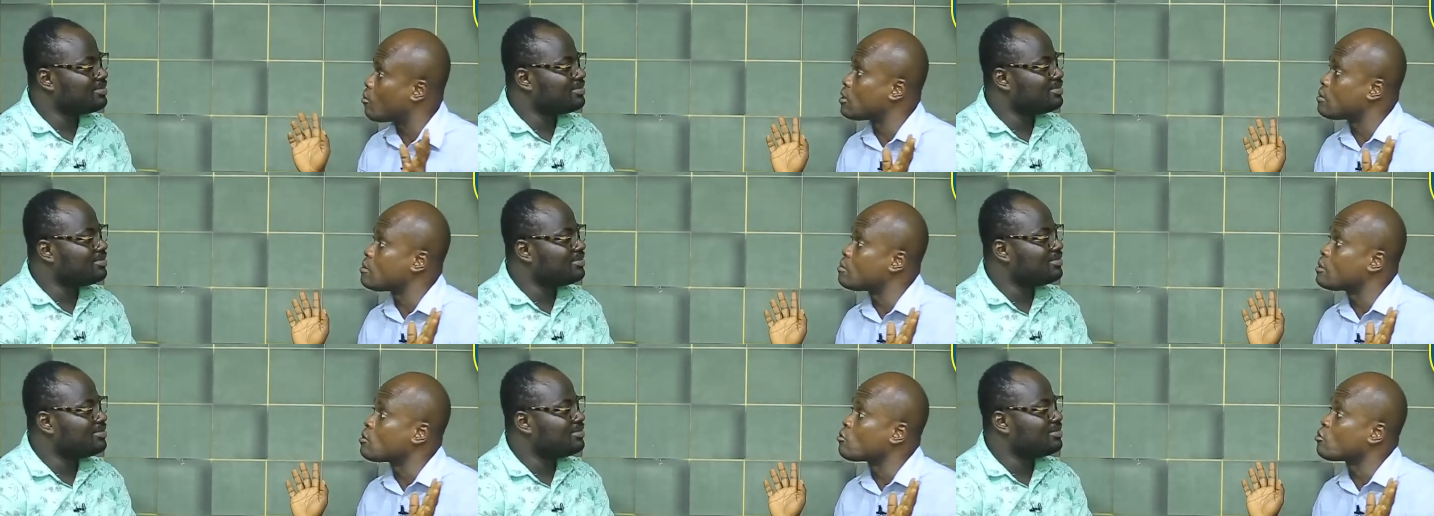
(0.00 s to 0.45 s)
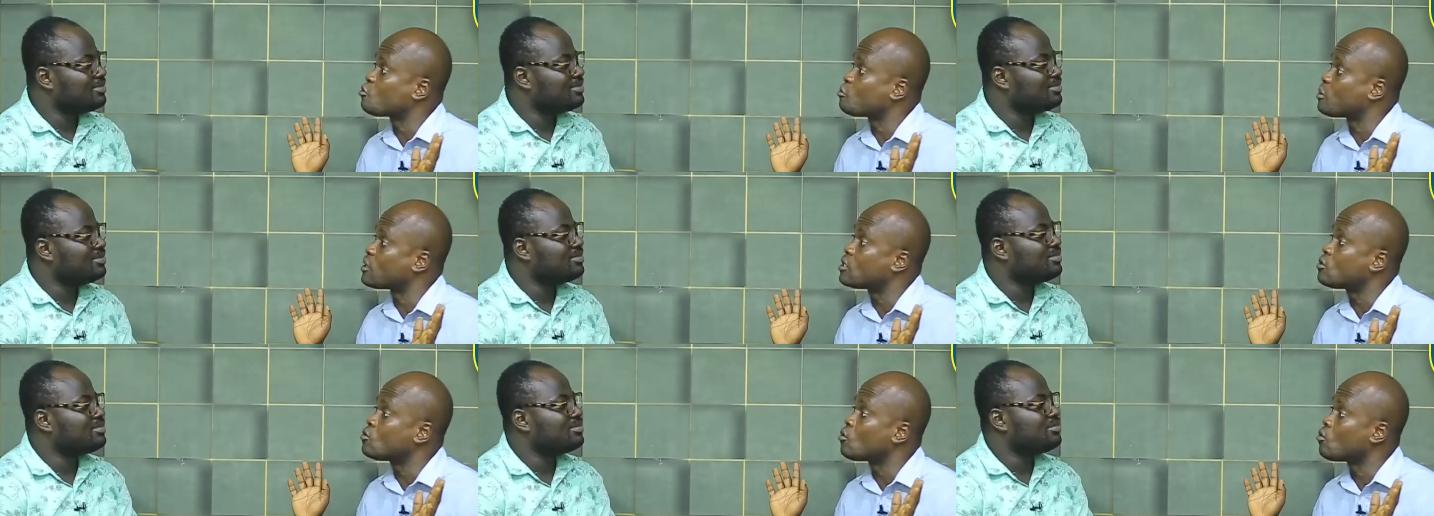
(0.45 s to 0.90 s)
Speaker 1: body me
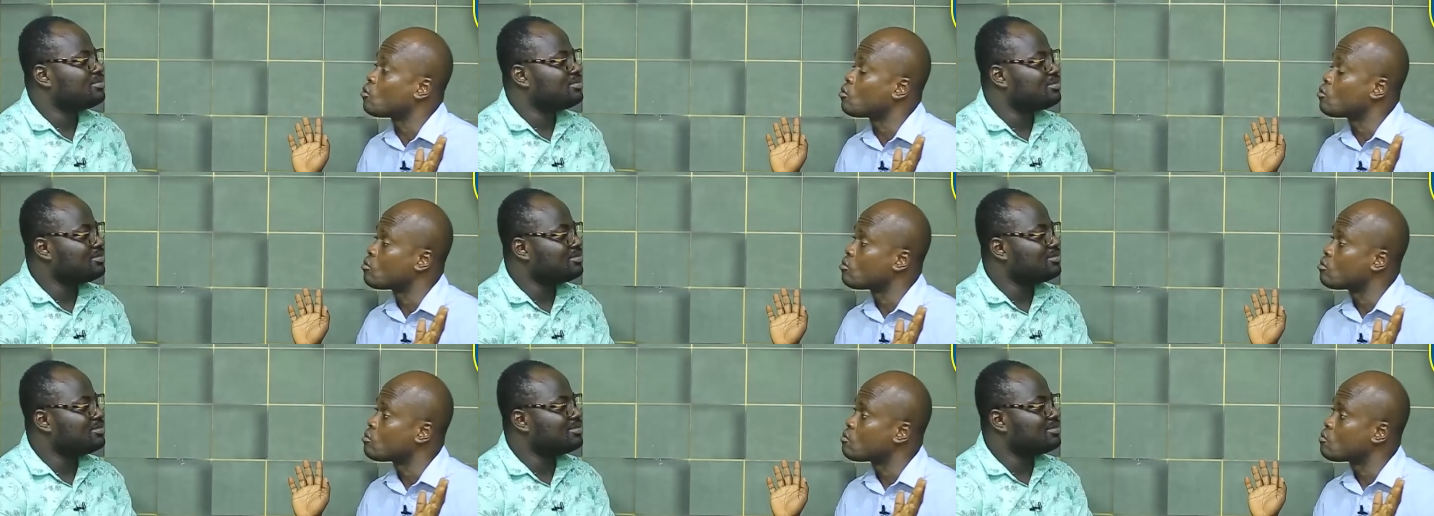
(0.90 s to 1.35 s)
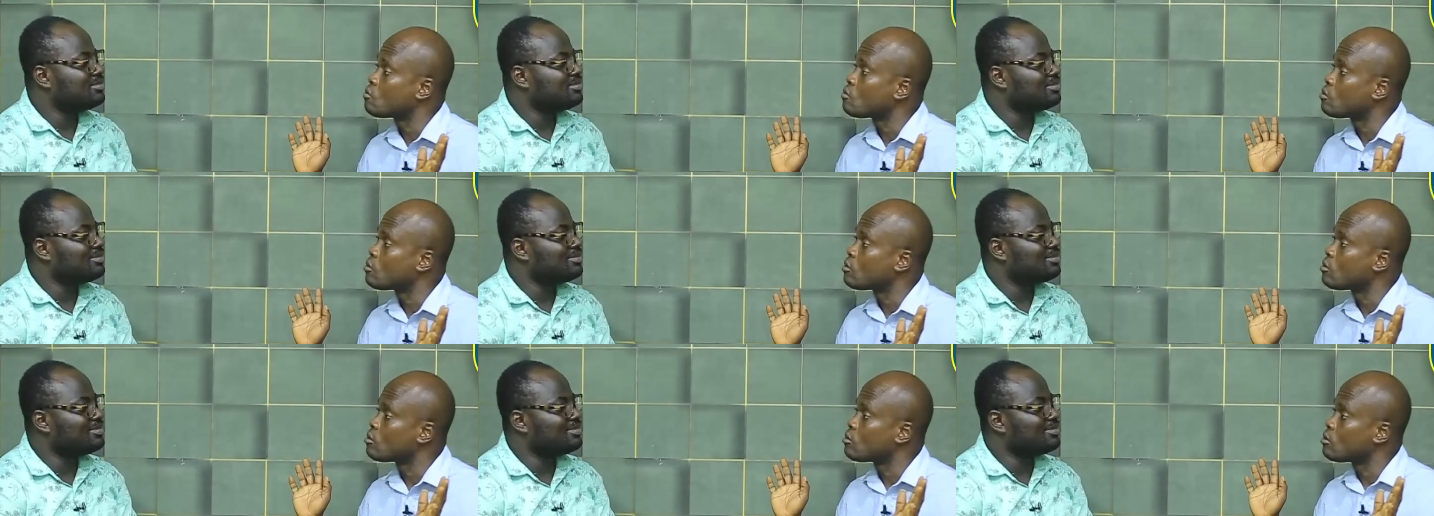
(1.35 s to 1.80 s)
respecting you.
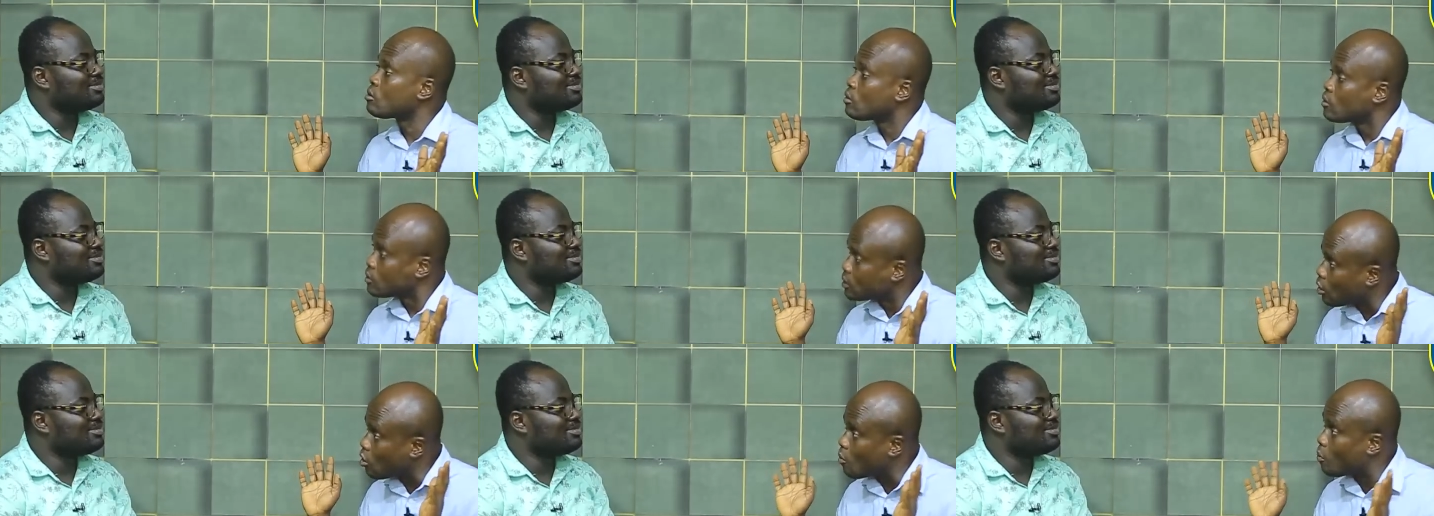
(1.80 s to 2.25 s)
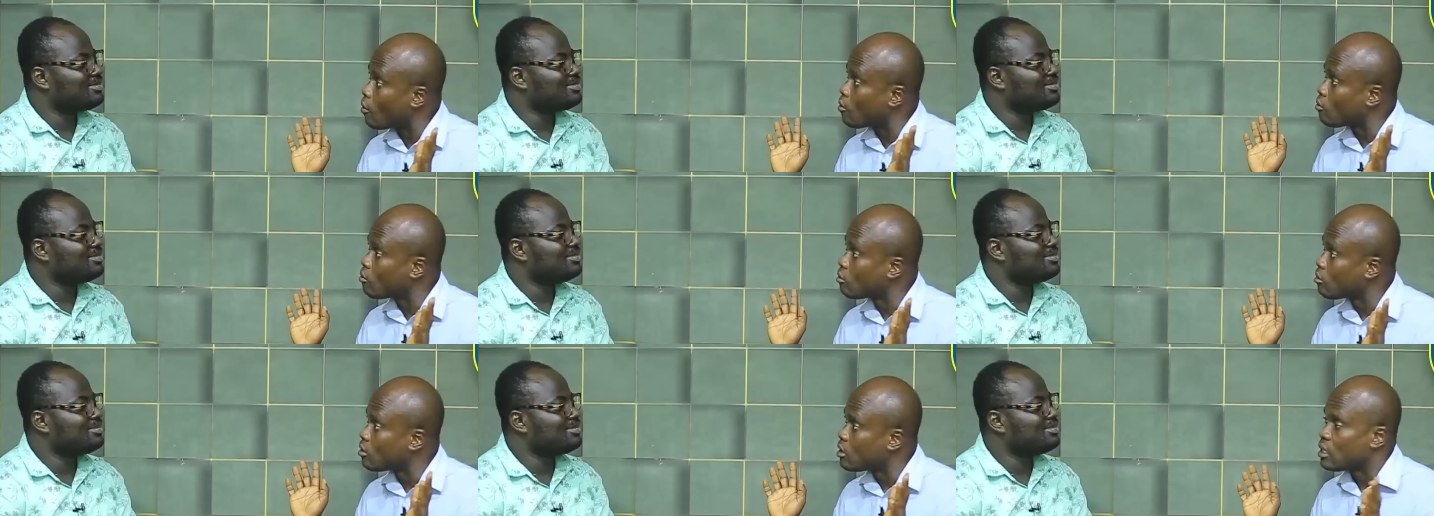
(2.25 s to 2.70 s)
Young
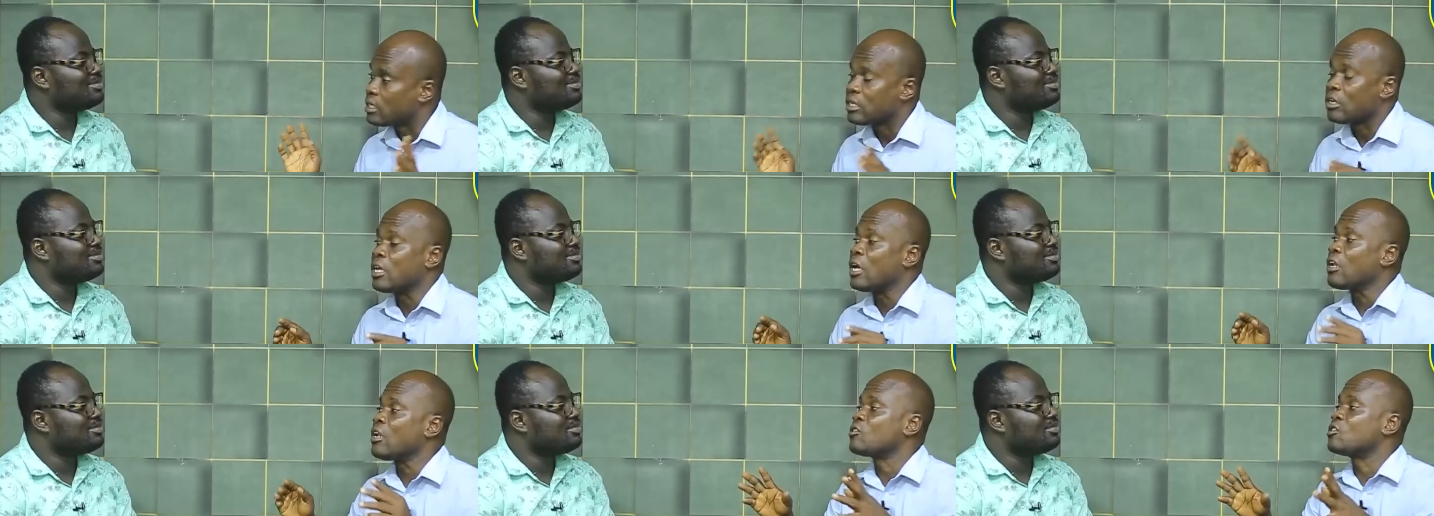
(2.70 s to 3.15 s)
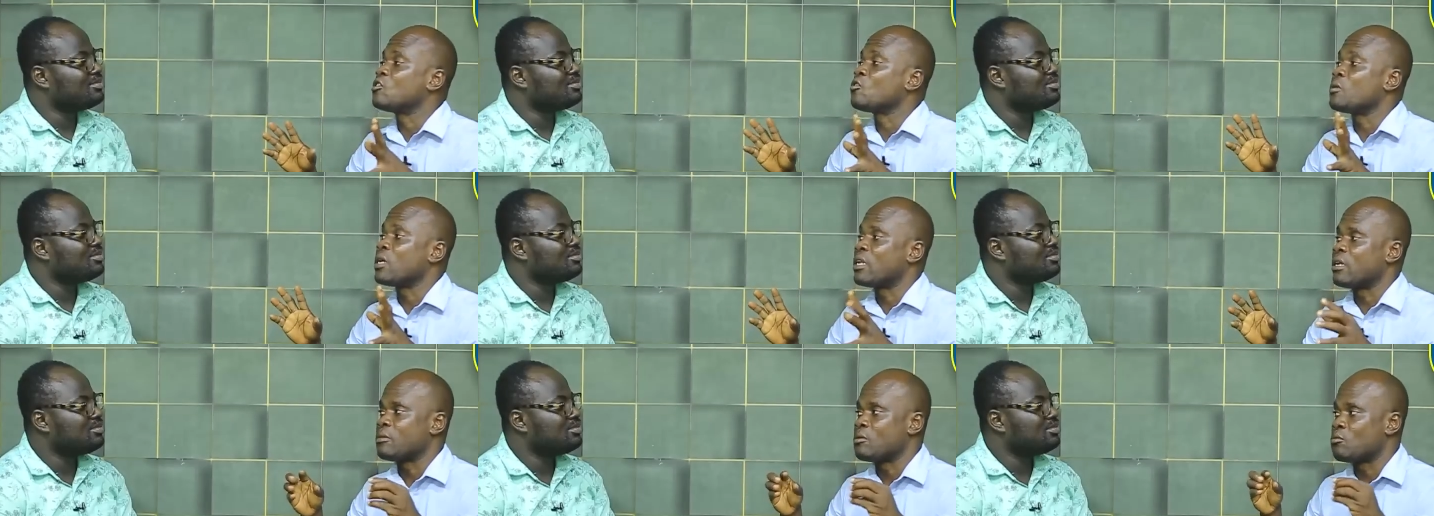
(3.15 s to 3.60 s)
Pong. Now you are not
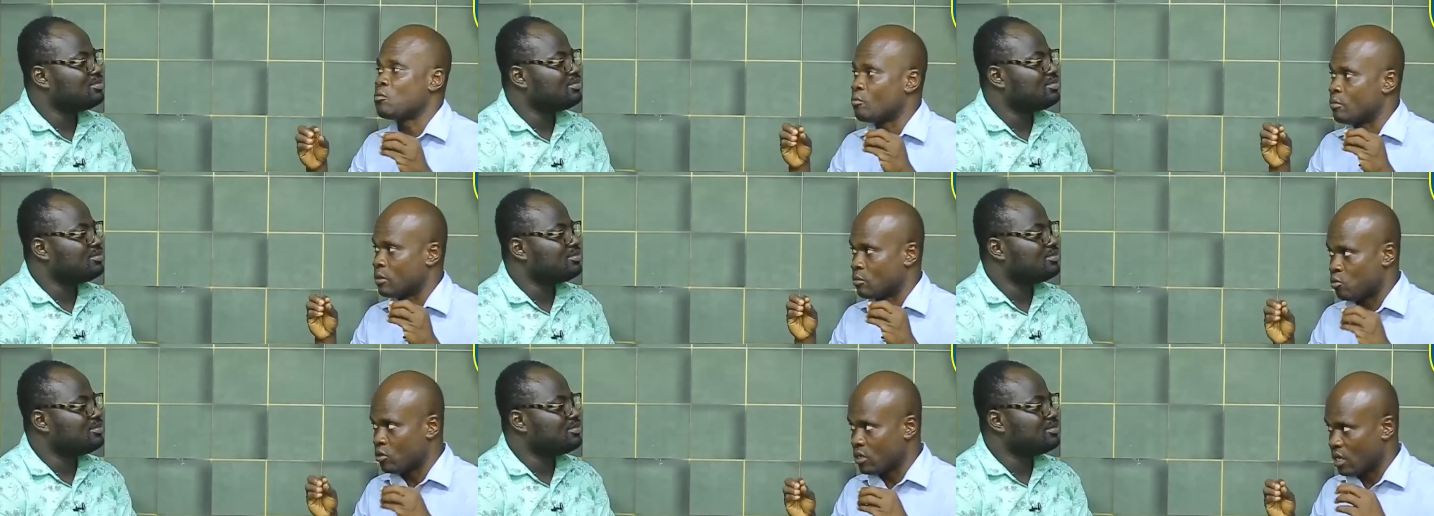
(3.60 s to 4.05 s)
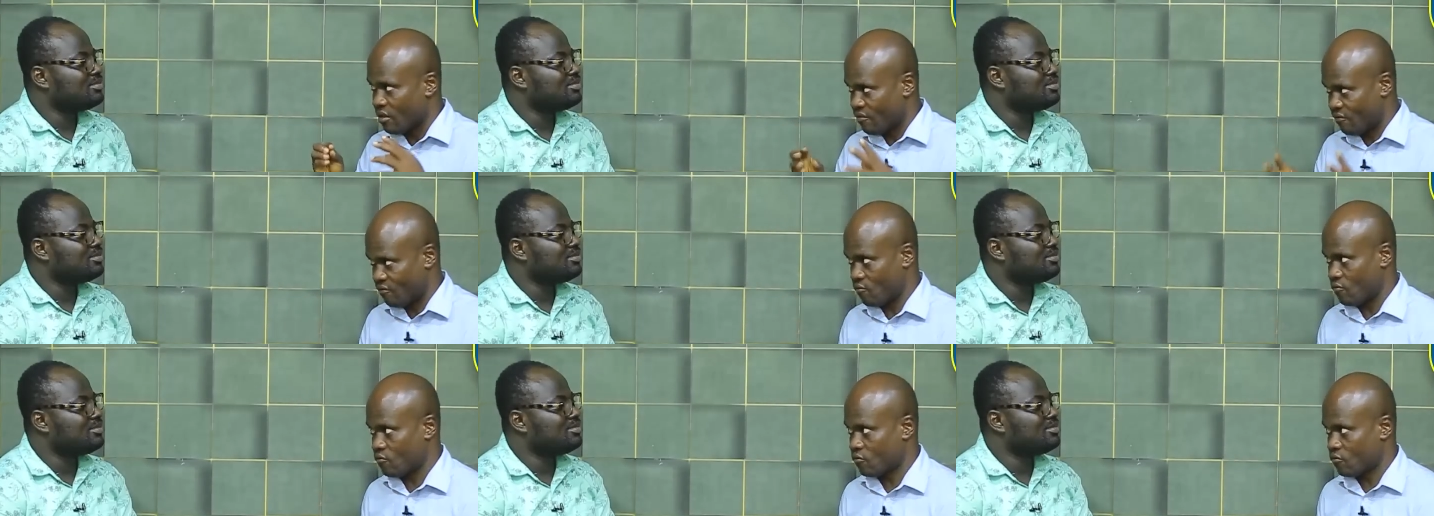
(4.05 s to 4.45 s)
to be a me buff.